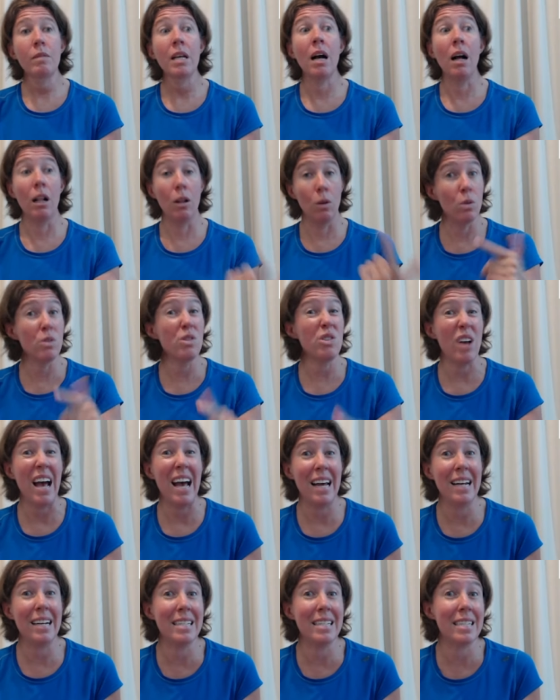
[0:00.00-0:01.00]
I'll also
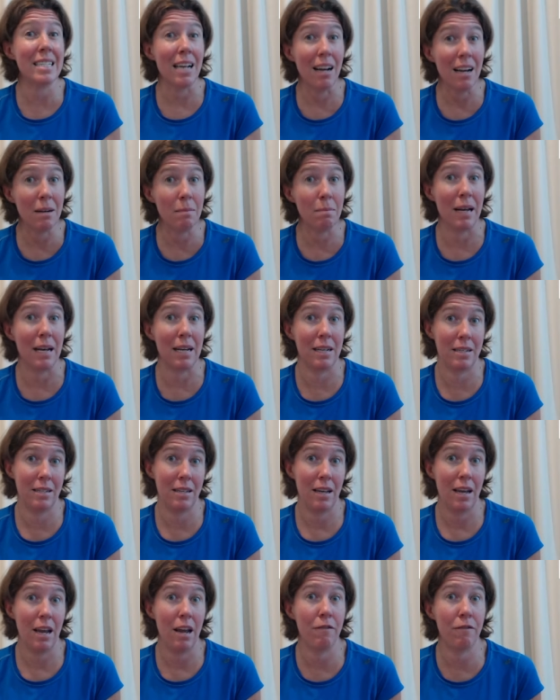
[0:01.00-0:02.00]
add in side planks
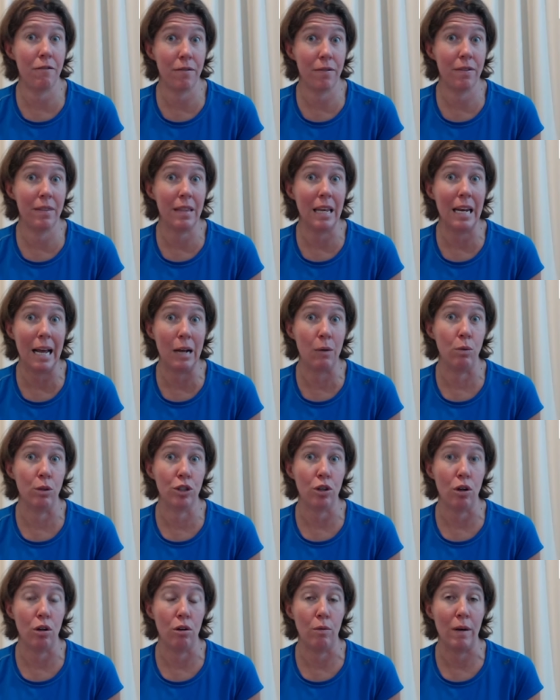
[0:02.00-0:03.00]
if the leg will
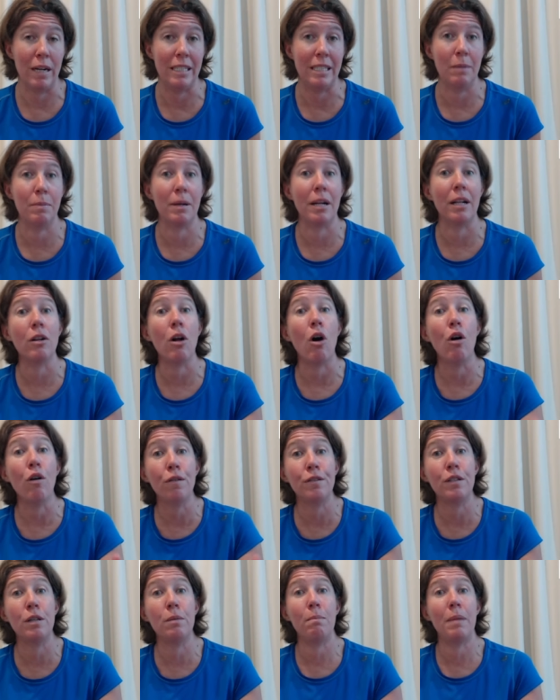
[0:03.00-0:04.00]
tolerate it, but I'll
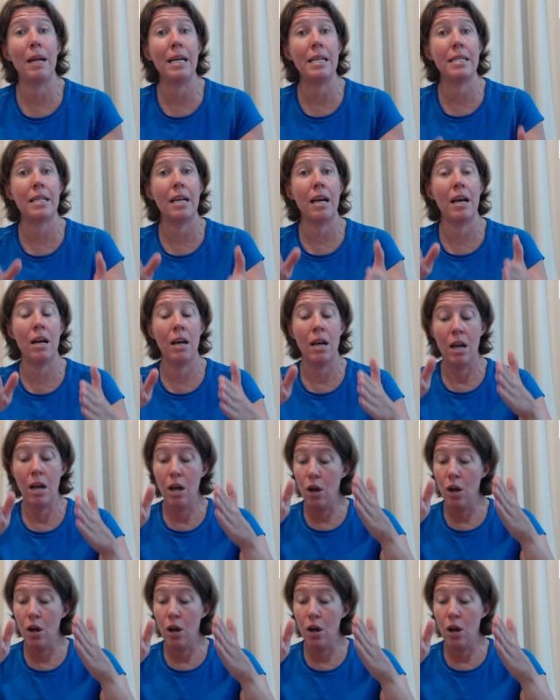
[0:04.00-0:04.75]
often place a